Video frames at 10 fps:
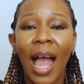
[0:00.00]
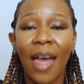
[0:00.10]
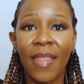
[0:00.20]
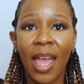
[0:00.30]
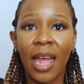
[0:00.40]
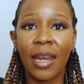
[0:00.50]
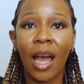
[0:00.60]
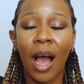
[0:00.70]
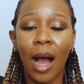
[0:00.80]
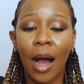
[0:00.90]
And
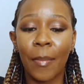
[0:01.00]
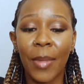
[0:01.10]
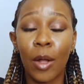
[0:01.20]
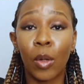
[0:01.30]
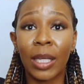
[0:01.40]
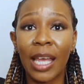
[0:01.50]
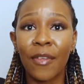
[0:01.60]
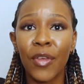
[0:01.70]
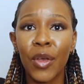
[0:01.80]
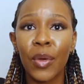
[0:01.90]
then it'll
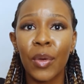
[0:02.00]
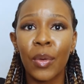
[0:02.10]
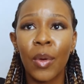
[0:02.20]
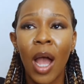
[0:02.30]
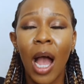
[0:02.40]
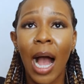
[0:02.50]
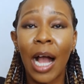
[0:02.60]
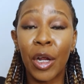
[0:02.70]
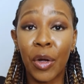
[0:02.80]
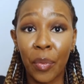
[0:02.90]
give you
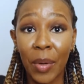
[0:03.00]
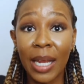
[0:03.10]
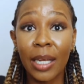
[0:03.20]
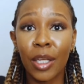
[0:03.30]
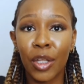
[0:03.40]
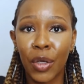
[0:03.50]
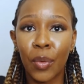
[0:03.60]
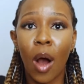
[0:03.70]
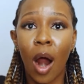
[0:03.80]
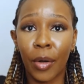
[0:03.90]
a green
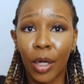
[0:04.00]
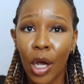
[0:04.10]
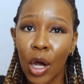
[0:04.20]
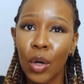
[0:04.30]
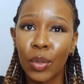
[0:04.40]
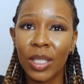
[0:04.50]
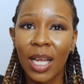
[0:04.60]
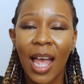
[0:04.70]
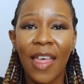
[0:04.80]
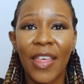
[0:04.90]
QR code
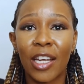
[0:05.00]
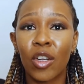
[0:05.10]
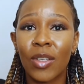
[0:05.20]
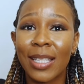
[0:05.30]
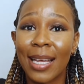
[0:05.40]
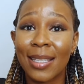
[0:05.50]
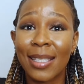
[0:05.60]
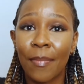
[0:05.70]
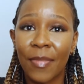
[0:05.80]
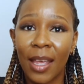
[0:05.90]
that looks like
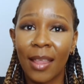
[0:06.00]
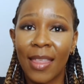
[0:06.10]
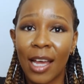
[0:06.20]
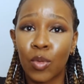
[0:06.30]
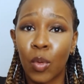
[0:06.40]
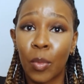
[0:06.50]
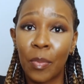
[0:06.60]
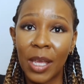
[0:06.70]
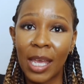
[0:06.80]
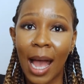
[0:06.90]
something that will
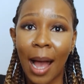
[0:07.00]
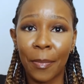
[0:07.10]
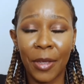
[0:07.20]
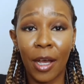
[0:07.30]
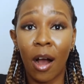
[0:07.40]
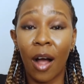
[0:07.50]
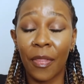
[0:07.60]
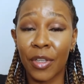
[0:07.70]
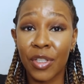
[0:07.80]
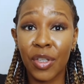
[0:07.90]
be up here
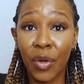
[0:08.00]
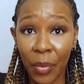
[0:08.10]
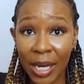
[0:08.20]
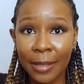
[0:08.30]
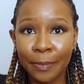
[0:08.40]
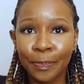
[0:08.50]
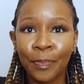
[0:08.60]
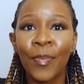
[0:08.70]
on the screen.